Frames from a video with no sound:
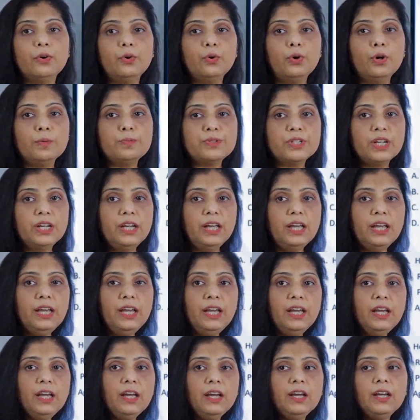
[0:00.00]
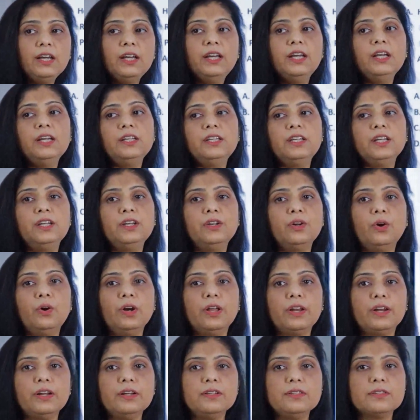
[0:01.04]
option A heat
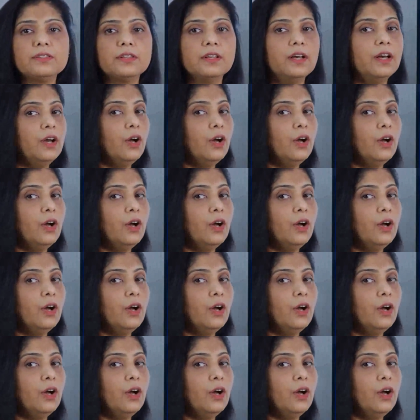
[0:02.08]
intolerance,